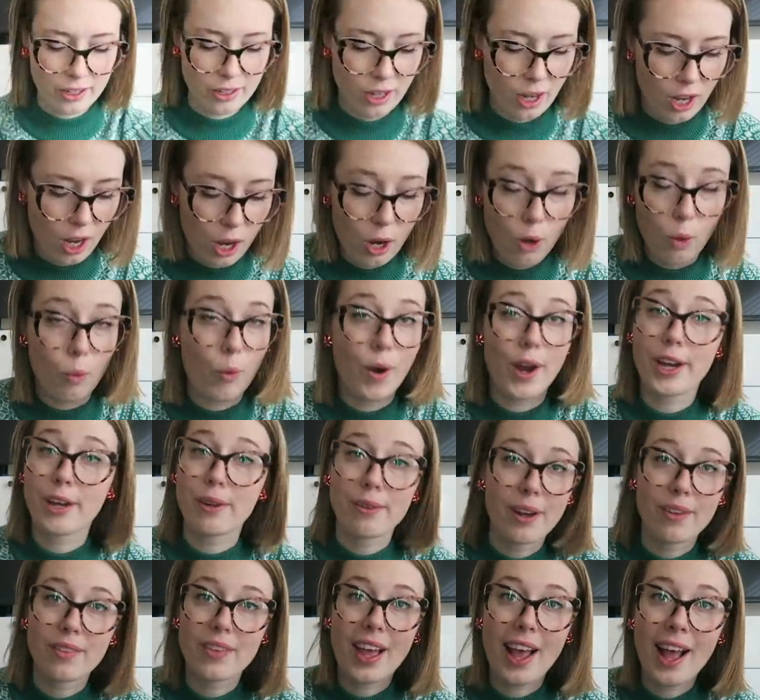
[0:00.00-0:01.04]
and wearing
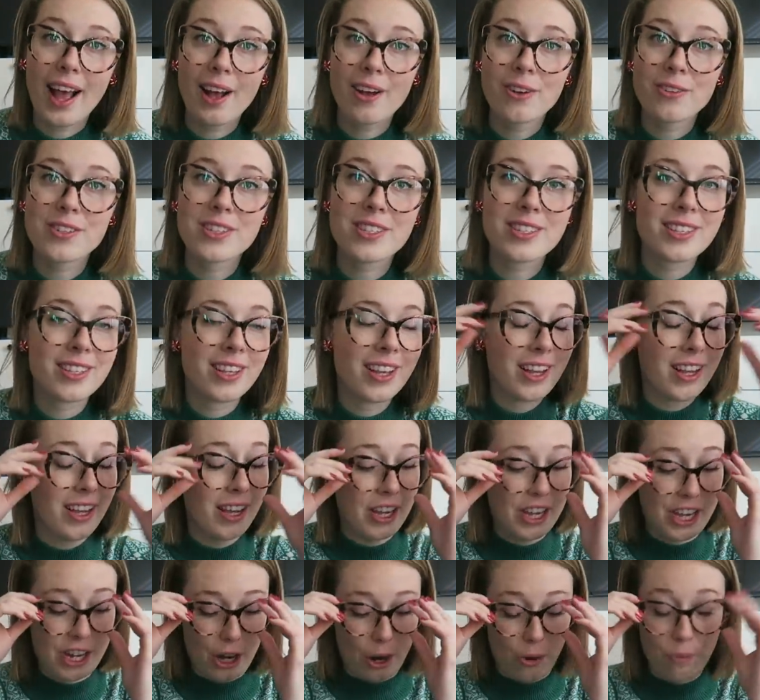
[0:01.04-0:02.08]
around the house,
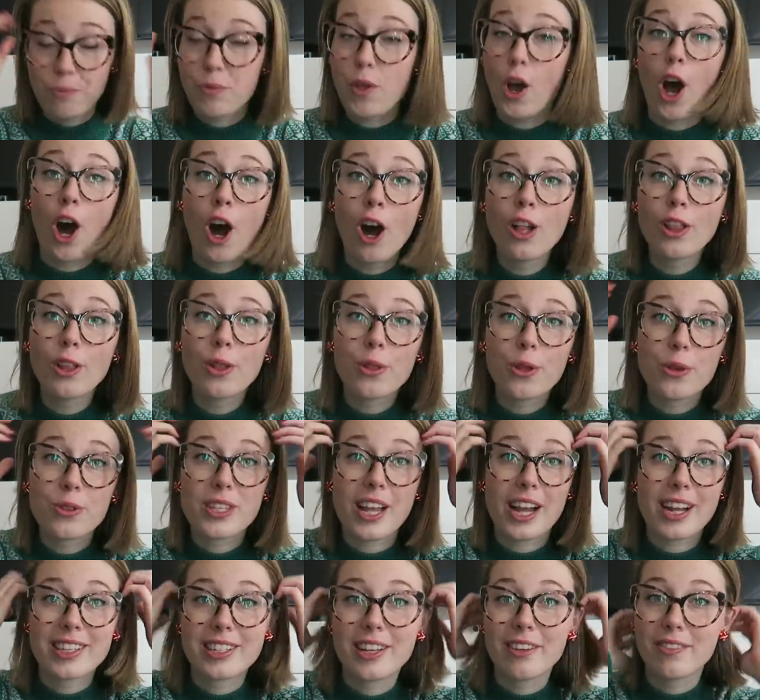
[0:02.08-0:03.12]
you know, all of those
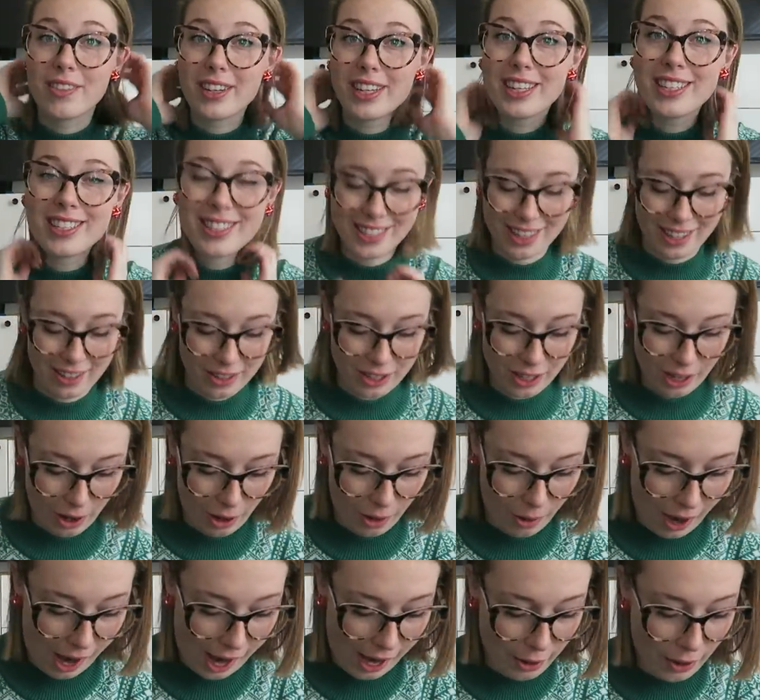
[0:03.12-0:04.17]
activities.
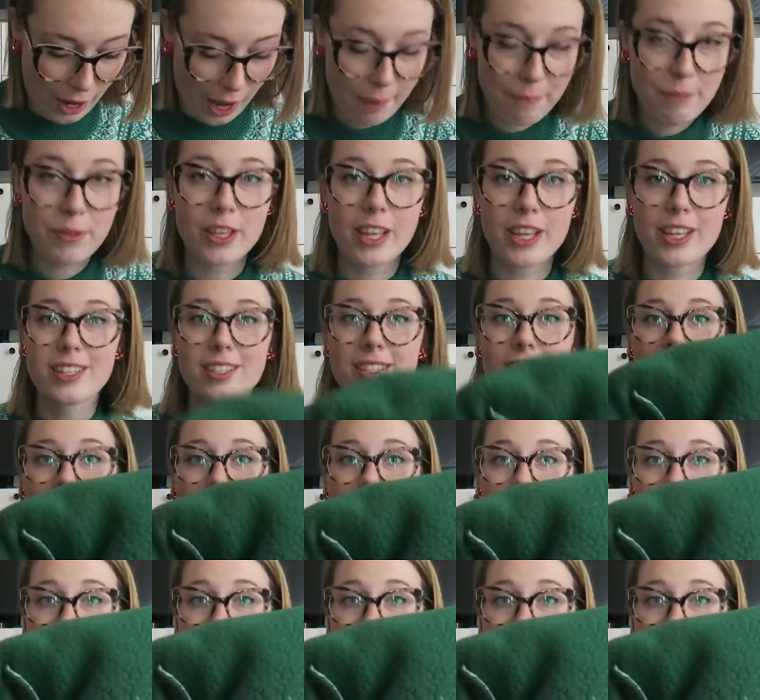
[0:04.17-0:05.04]
So I grabbed this